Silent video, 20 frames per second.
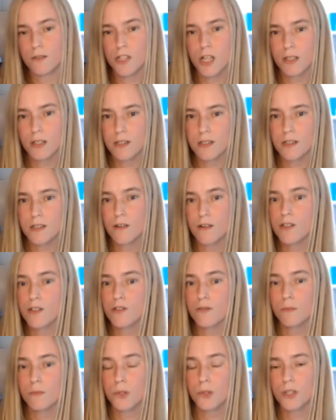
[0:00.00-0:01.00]
chances are at
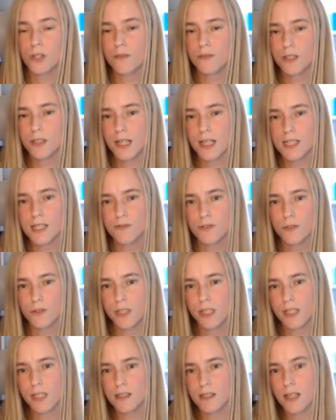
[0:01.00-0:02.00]
some point over the next few
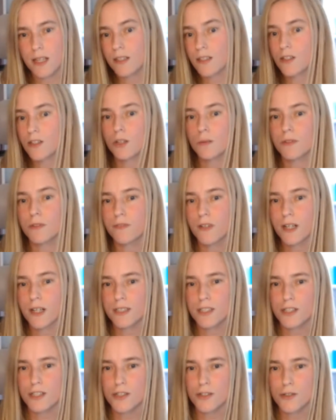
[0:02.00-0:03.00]
years they're going to come and
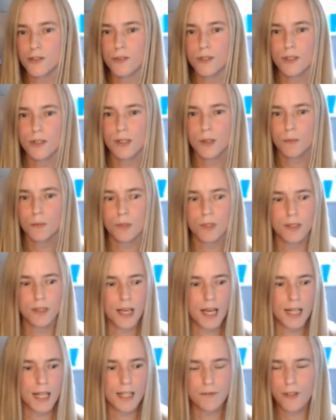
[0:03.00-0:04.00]
find you. But
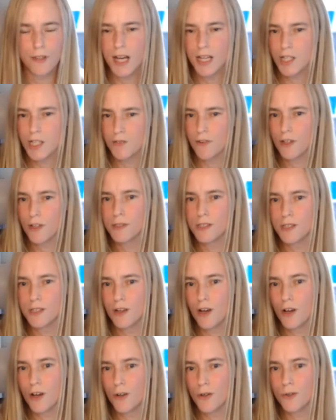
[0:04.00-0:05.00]
then if cash flow is
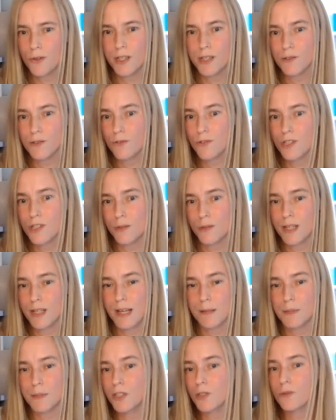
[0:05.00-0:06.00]
low, it's also a
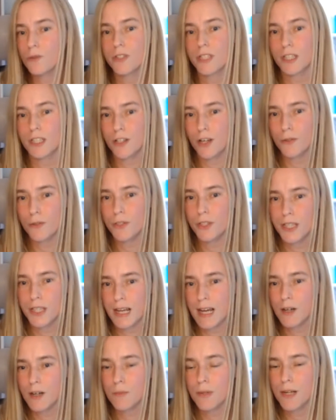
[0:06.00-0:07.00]
name that you already know you can
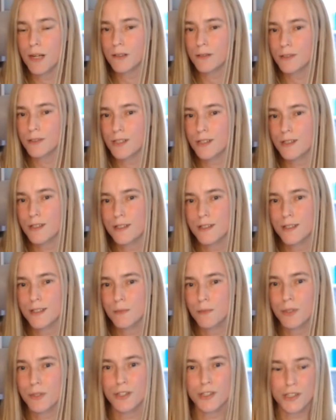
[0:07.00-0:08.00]
outbound
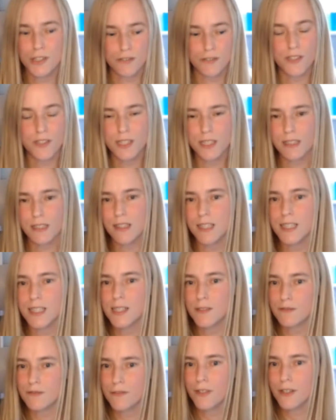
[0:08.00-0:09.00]
because you've seen these
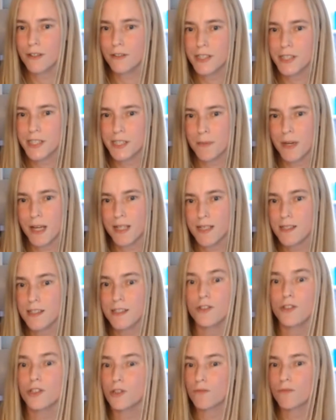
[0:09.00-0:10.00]
inferior domains and
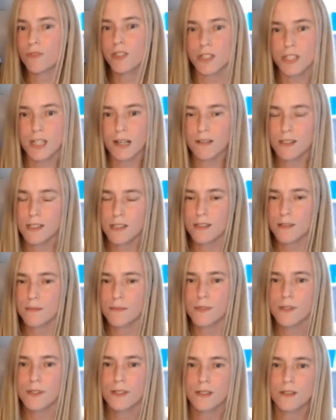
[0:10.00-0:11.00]
you can reach out to them.
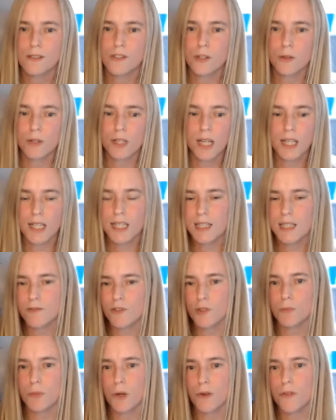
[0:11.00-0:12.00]
So it kind of gives
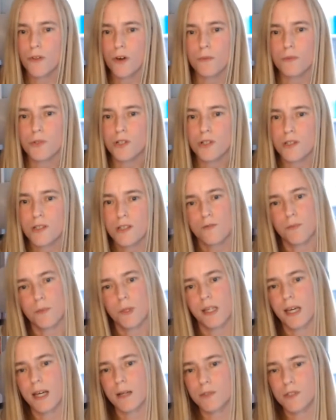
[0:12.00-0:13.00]
you both options of
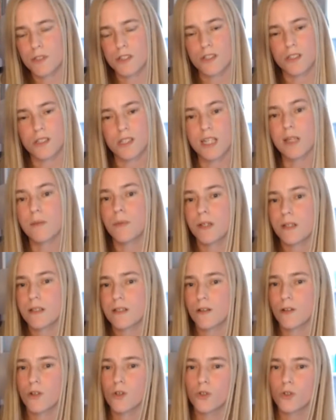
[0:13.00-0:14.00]
being able to just keep it as a
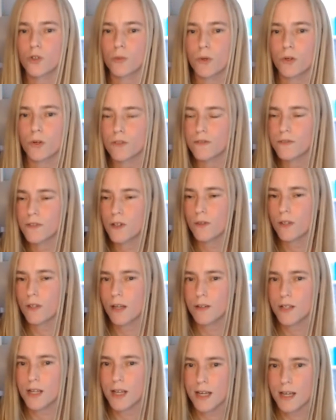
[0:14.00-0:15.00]
core portfolio
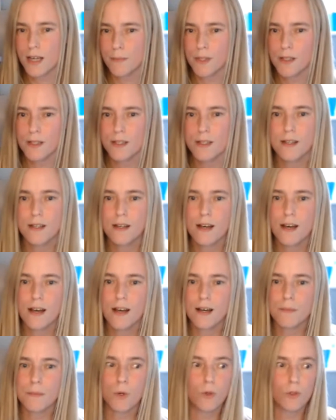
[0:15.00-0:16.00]
name,
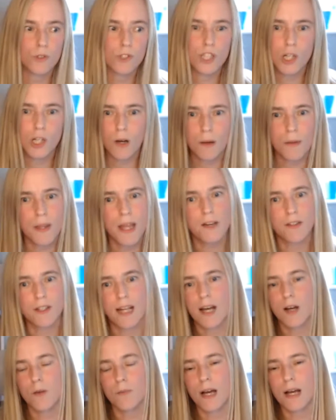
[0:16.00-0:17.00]
or to go out there and
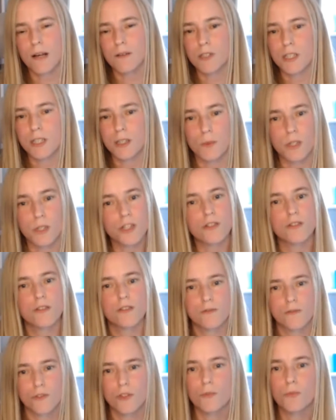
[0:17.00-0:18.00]
outbound it, which
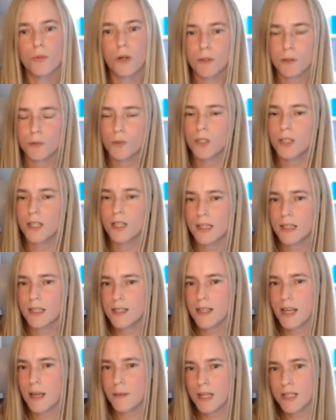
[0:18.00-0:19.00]
you probably wouldn't get the
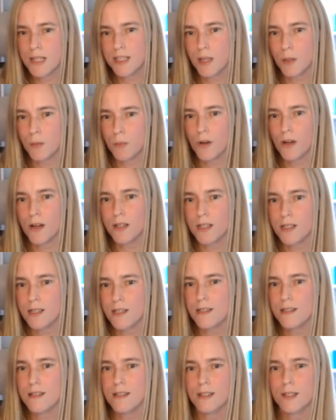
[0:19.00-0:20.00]
same asking
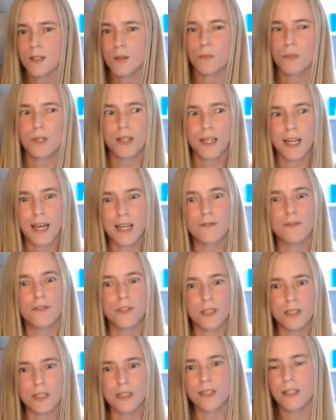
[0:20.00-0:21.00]
price. But again, if you
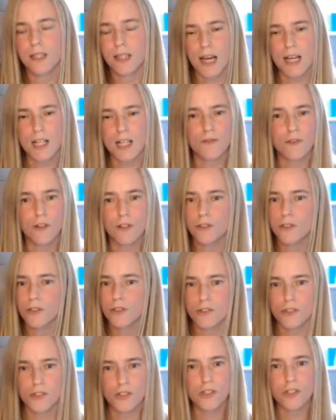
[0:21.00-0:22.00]
needed the cash flow, you
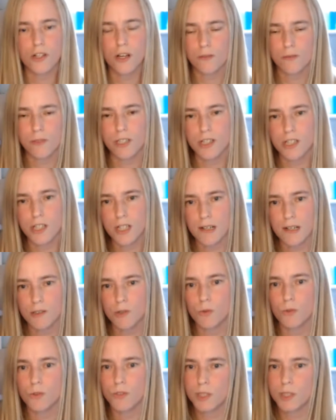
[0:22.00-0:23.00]
could just start reaching out
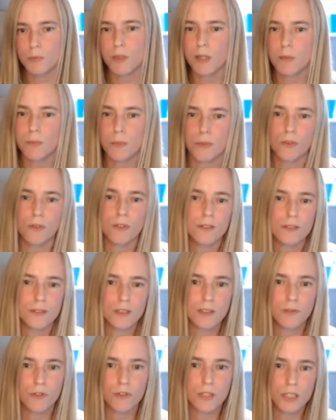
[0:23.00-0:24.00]
to all these people.
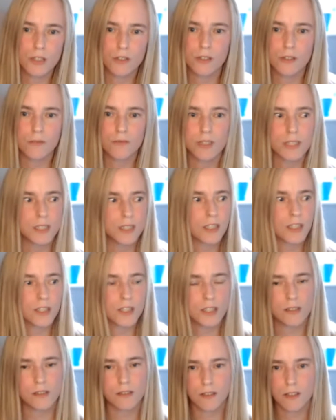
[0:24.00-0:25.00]
You've already done the research
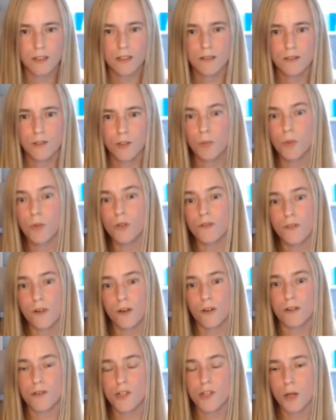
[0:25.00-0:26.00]
and your
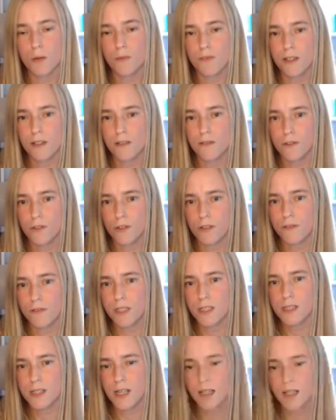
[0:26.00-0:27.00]
portfolio is hopefully full of
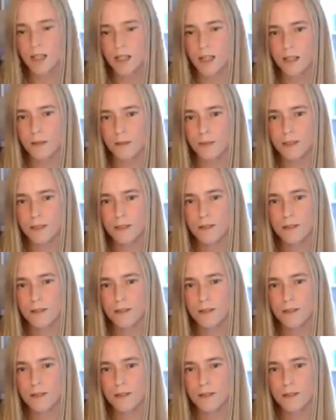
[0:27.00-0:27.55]
these kind of names.